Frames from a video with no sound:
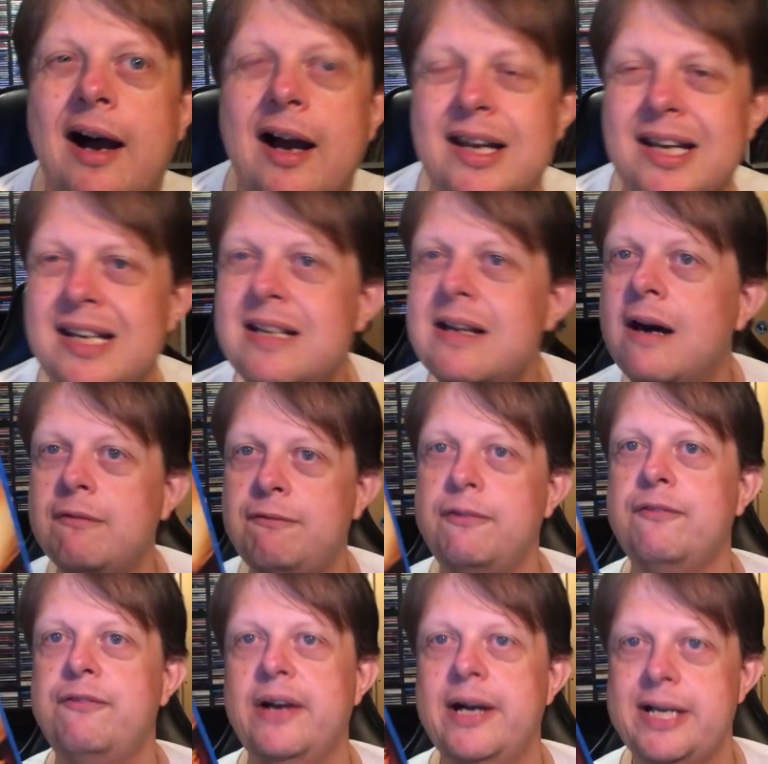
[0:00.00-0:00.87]
I love
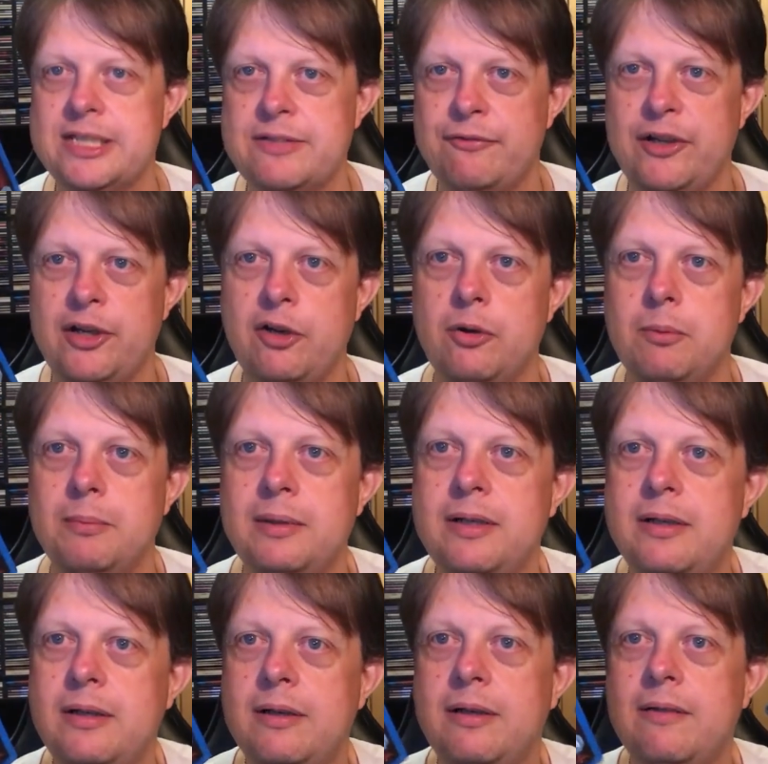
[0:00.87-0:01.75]
the first film.
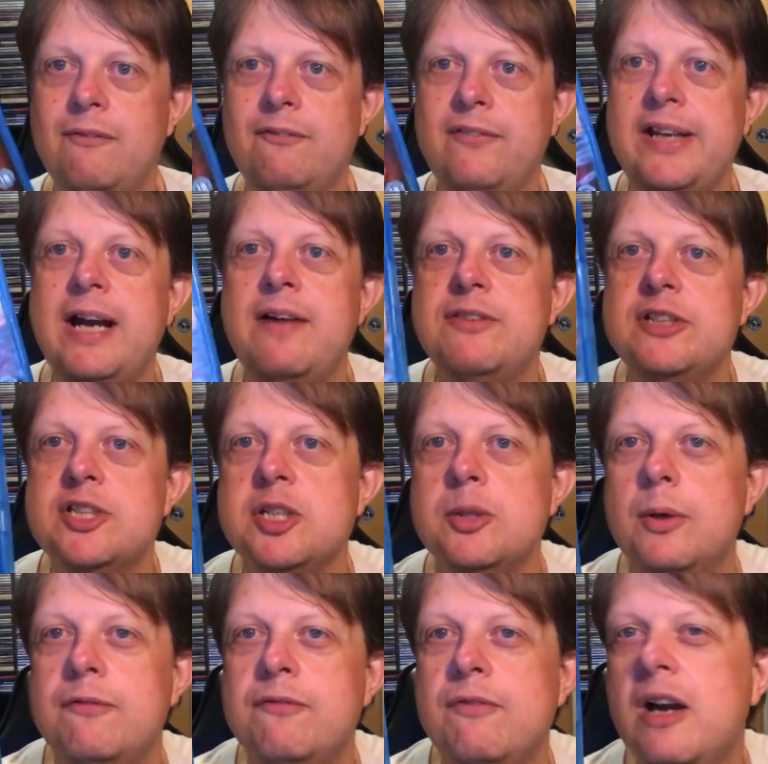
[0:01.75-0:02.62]
The other
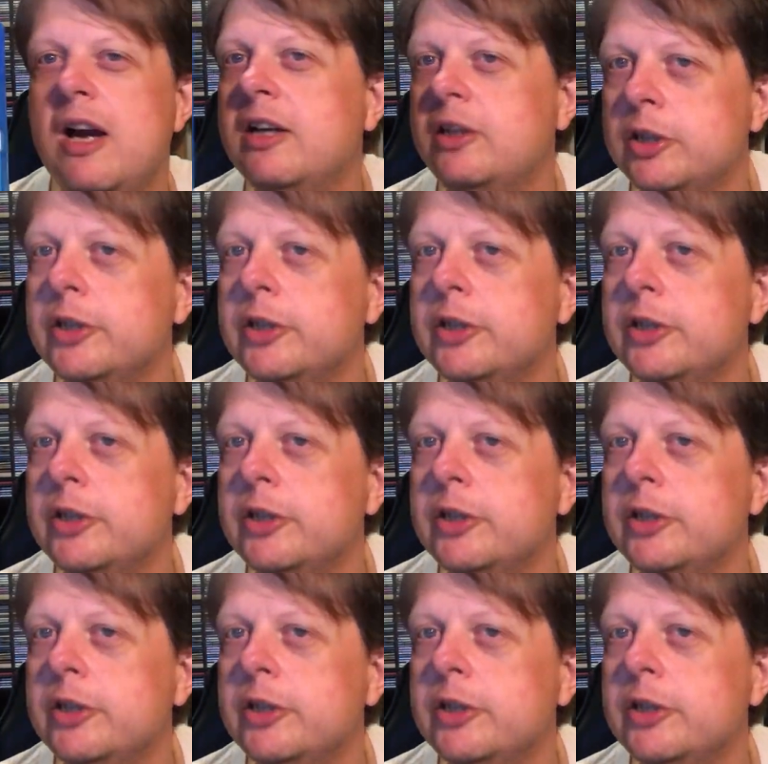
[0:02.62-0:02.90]
two are,